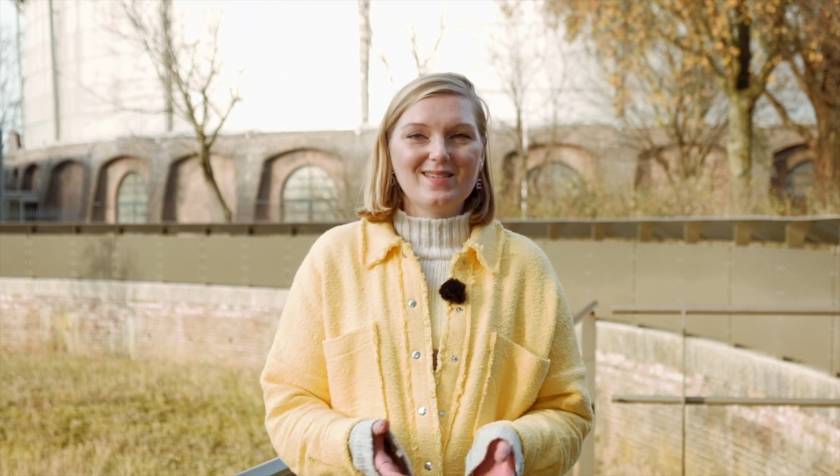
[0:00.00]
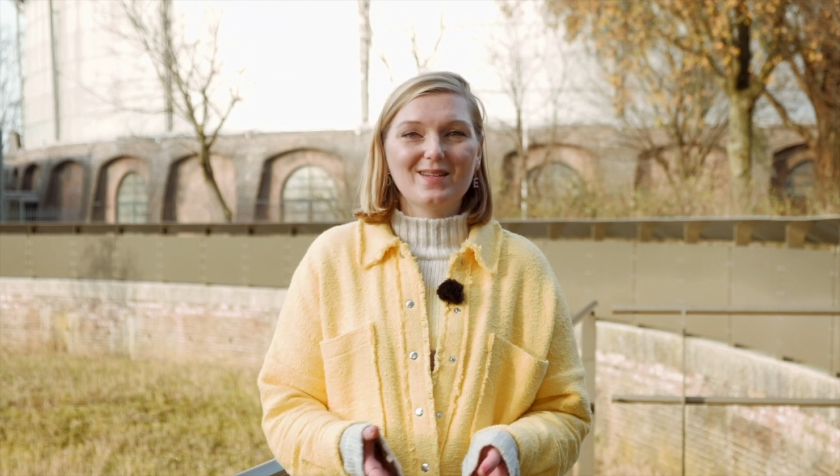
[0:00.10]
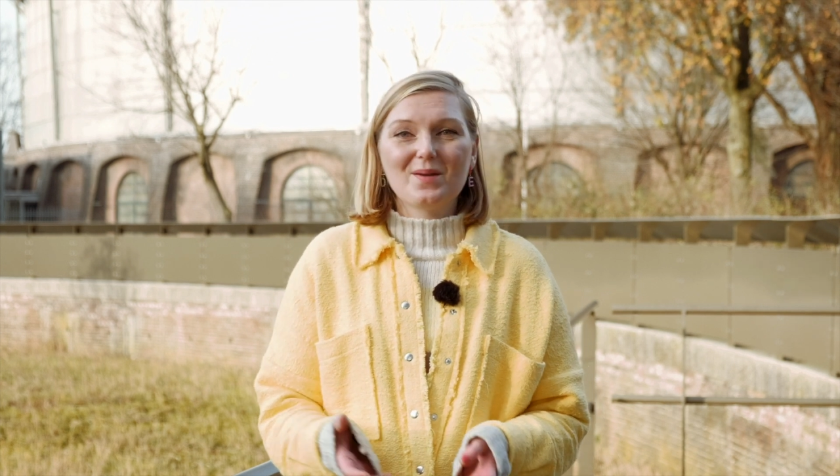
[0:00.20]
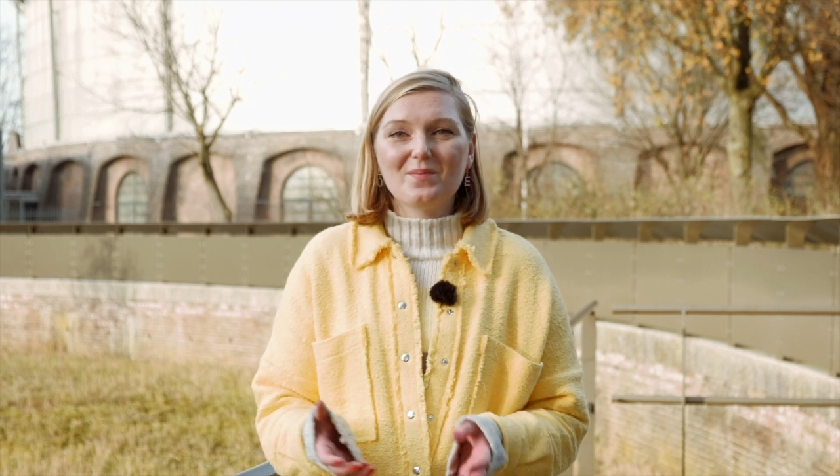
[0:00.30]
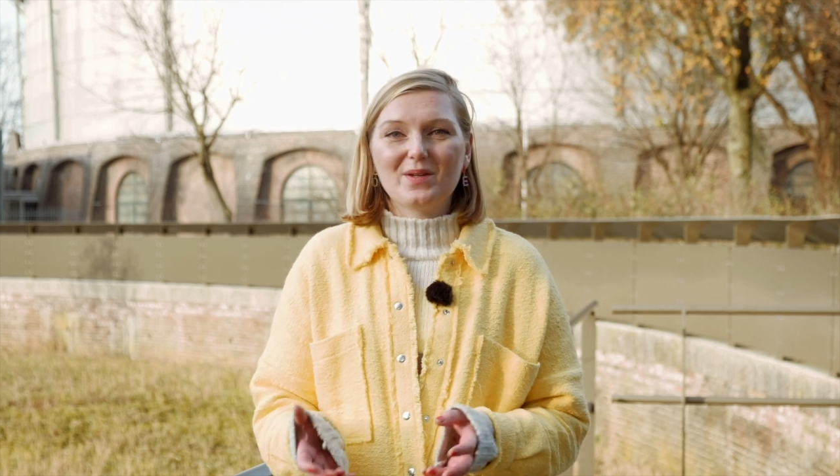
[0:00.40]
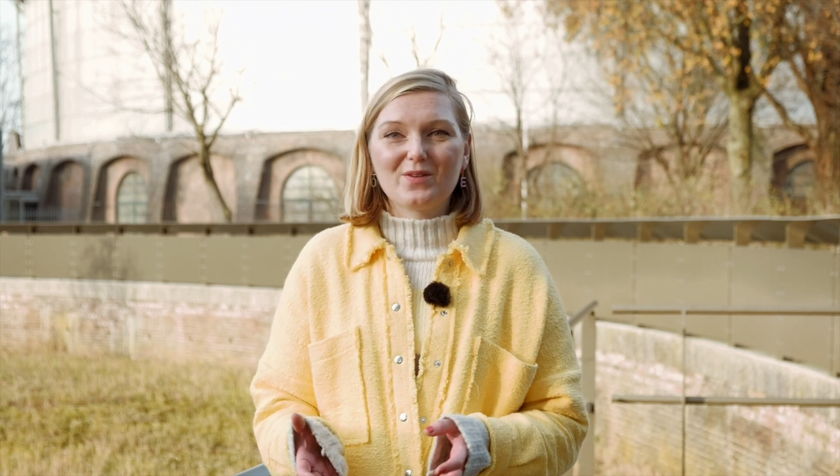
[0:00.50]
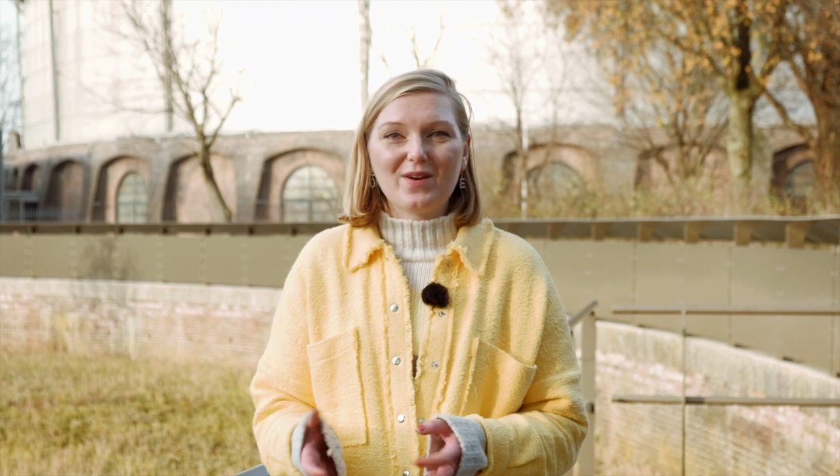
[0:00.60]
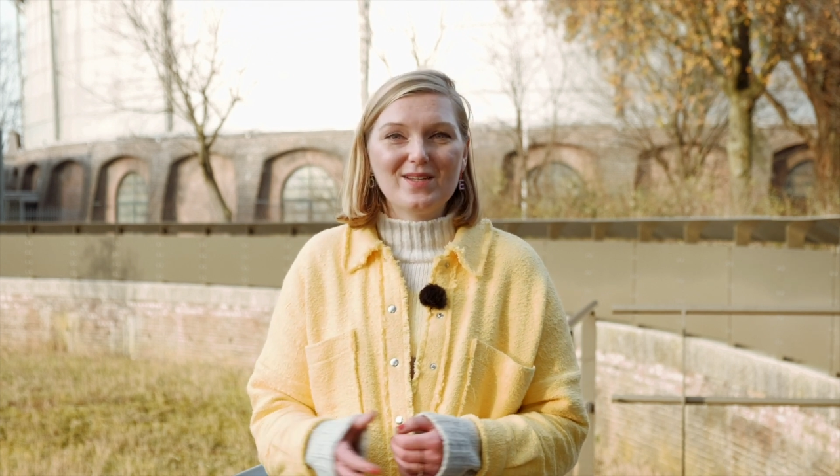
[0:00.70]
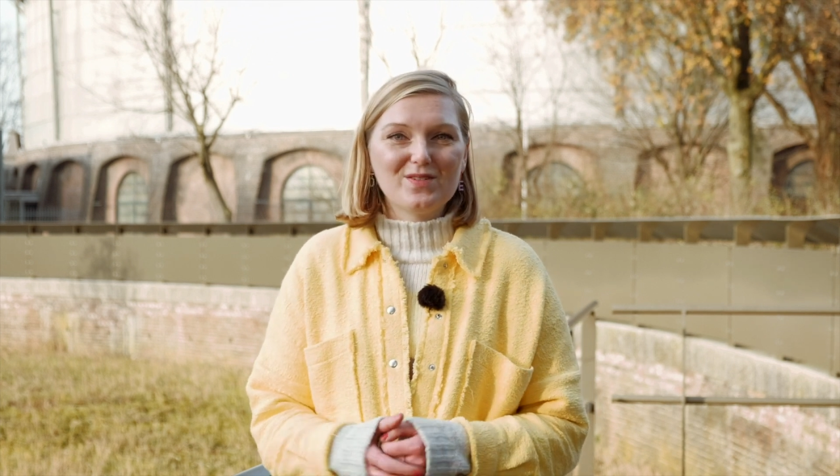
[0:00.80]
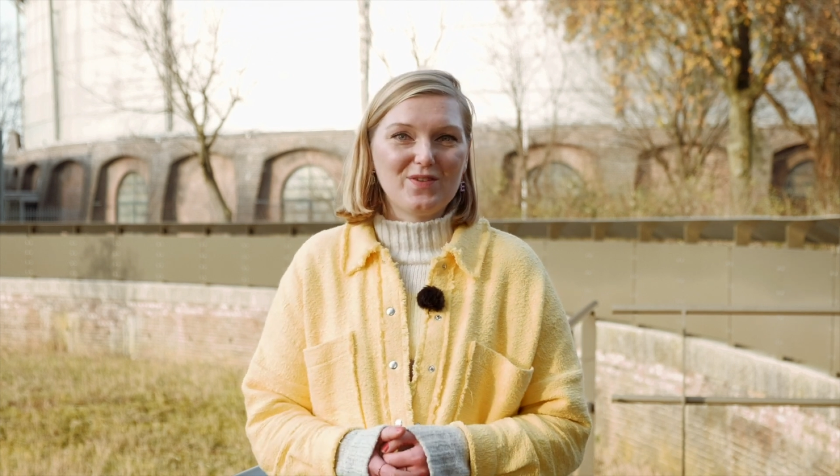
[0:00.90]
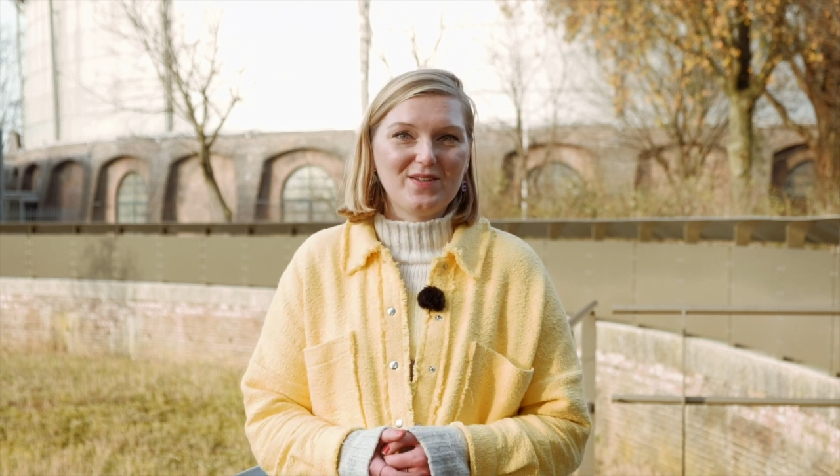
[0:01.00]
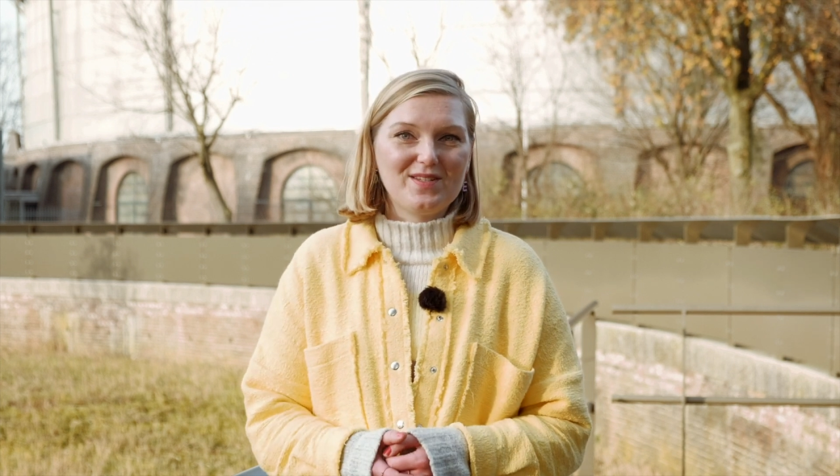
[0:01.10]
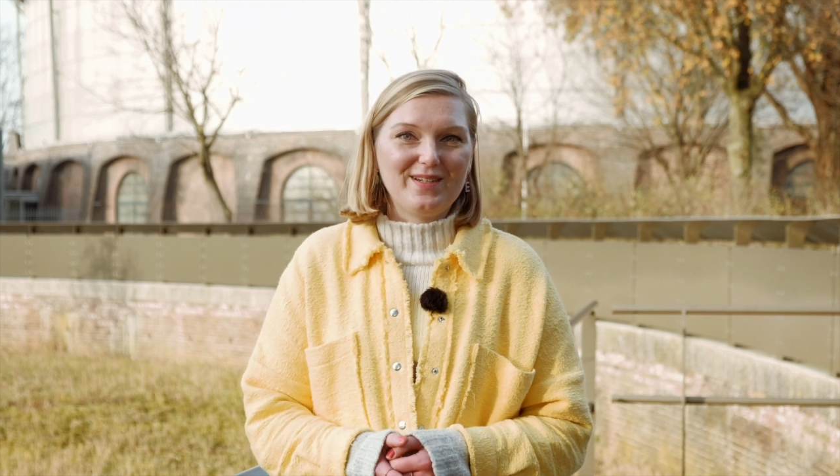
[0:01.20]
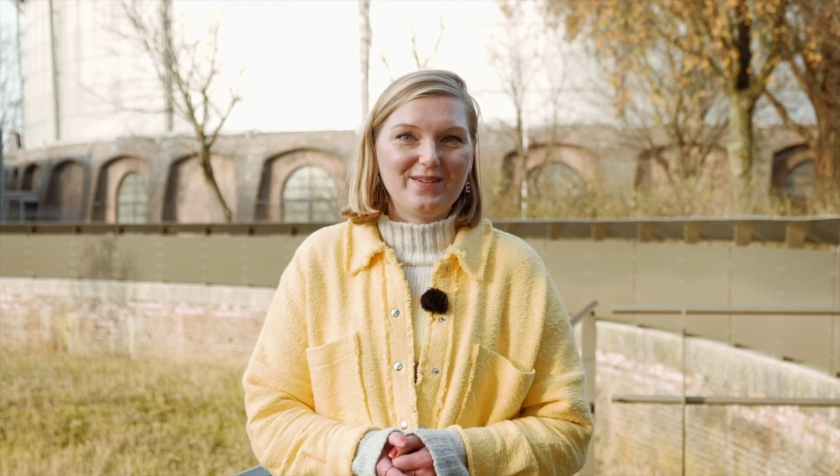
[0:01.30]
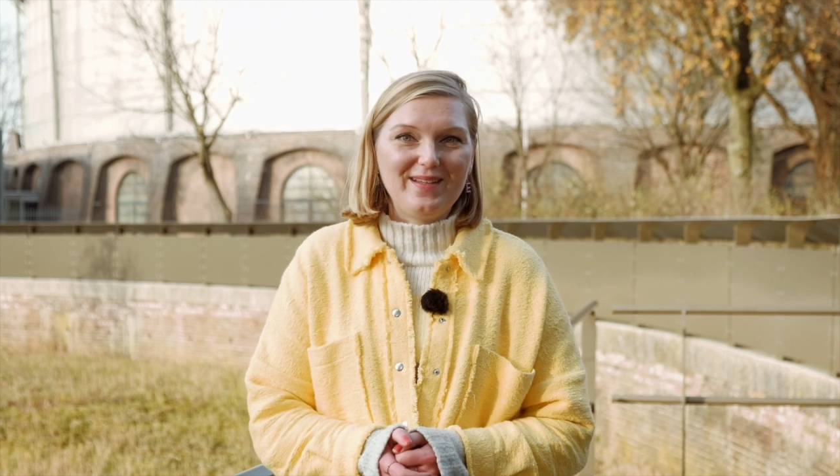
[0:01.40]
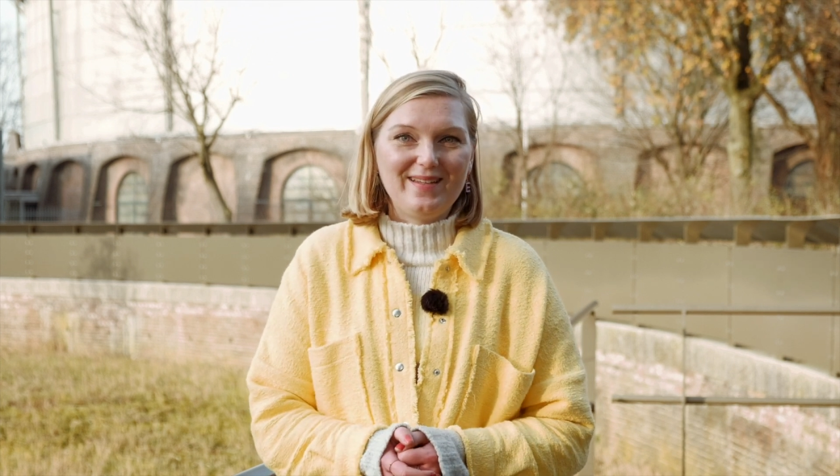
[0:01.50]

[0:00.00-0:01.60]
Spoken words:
it can be great to volunteer in